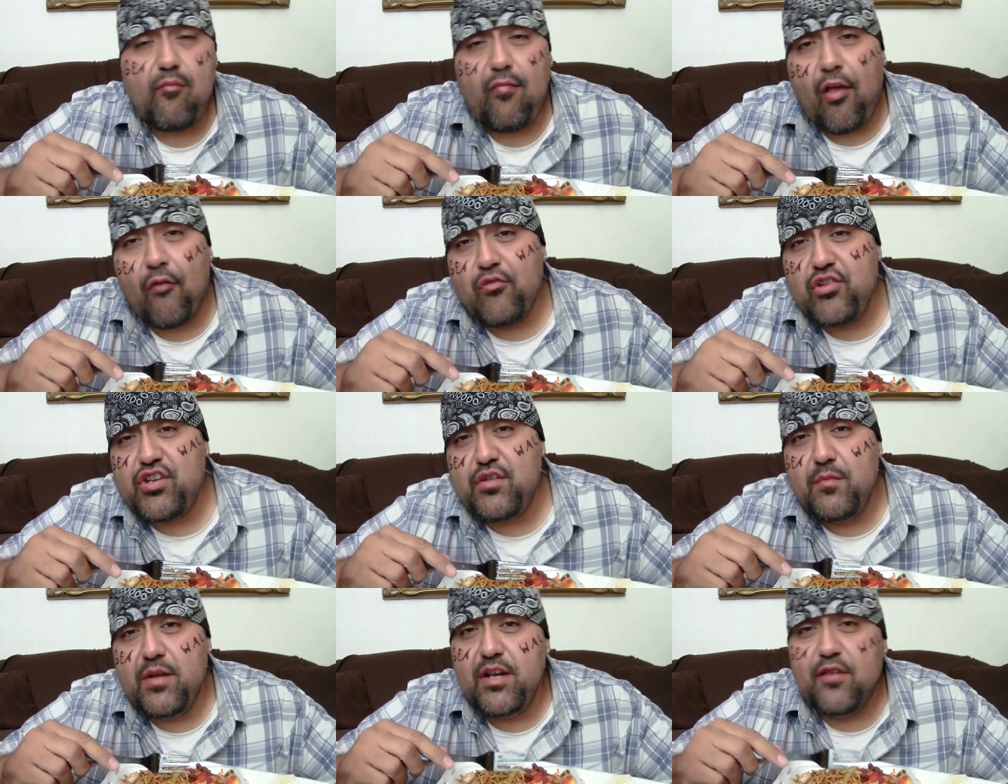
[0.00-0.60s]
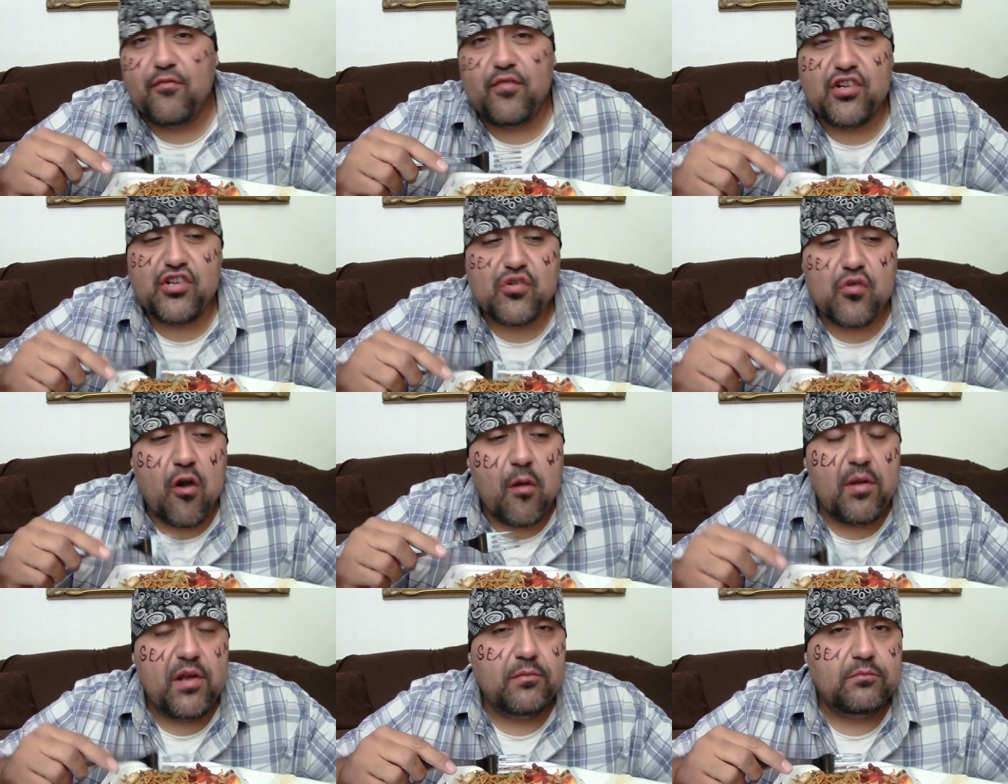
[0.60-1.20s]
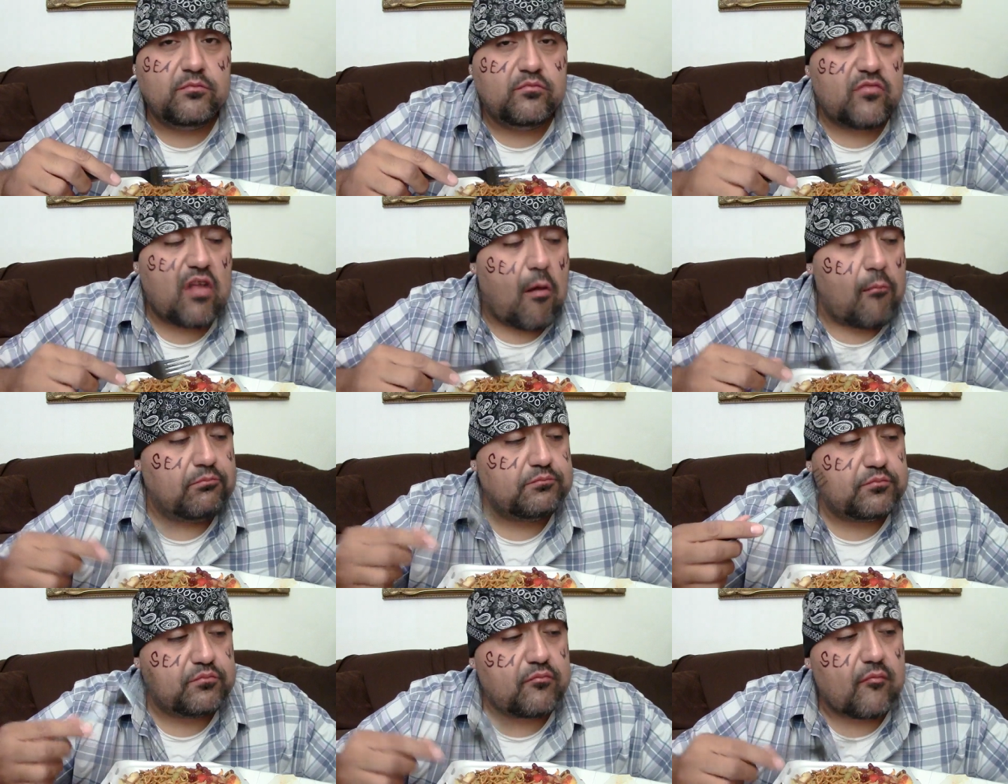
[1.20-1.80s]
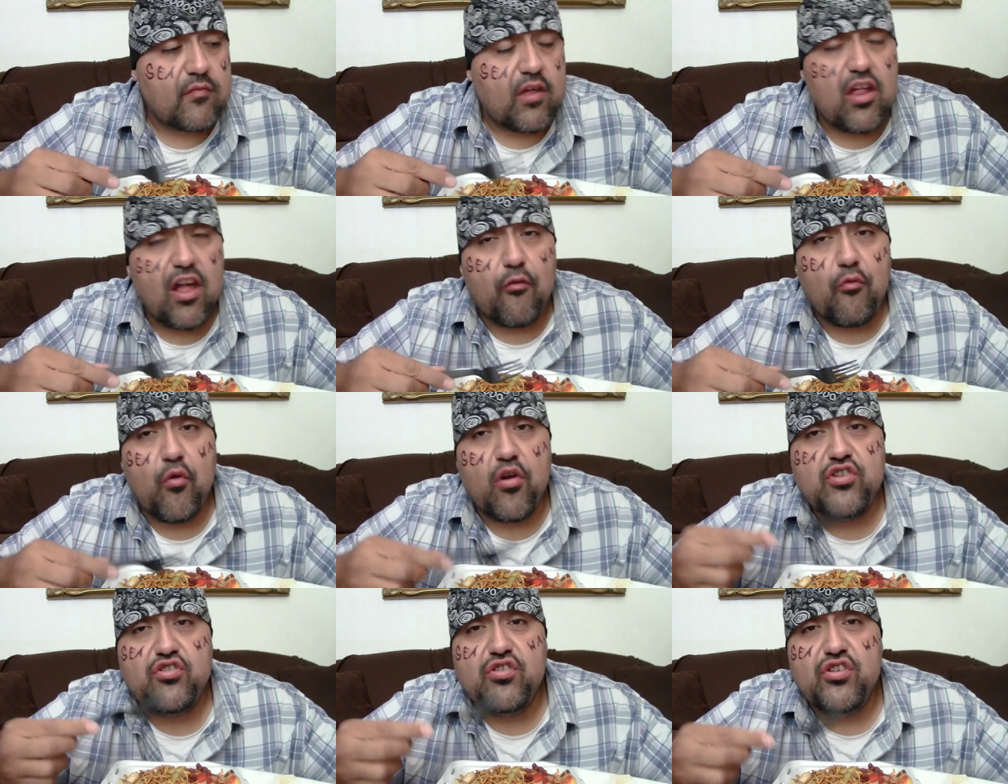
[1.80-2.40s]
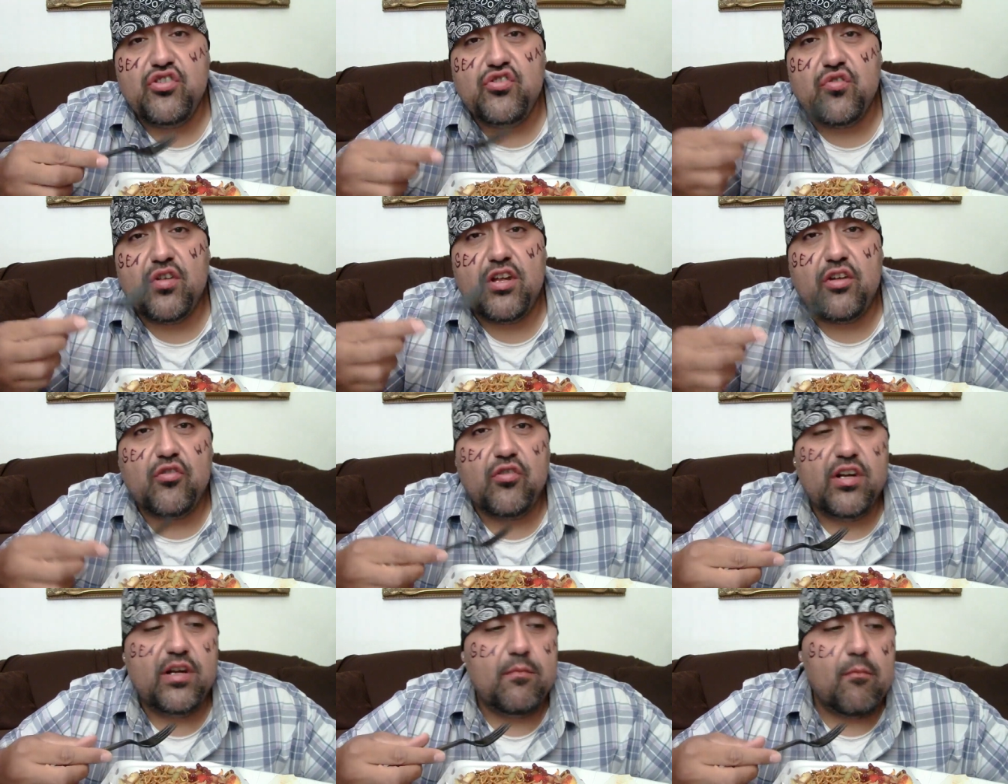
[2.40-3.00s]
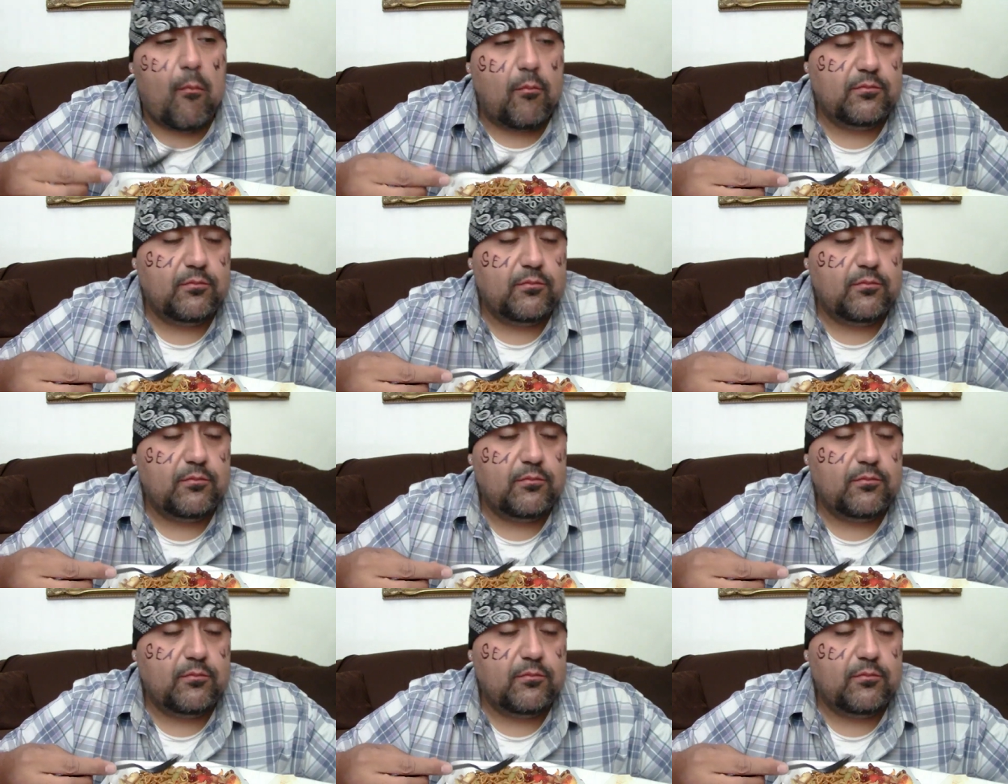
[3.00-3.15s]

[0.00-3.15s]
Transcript: what you mean official, homie? Like, we want you to join Crip.